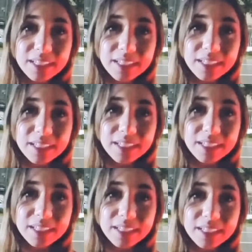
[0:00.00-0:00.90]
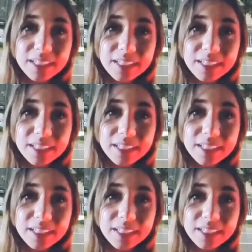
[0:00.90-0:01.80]

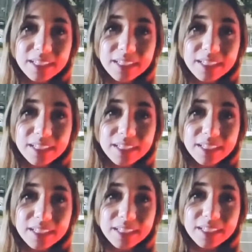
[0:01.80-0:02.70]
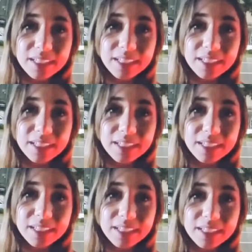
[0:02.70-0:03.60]

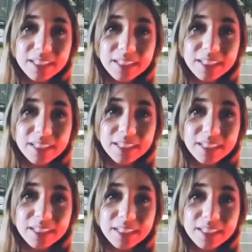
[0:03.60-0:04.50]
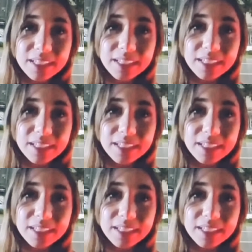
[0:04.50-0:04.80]
No words are spoken by the person on screen.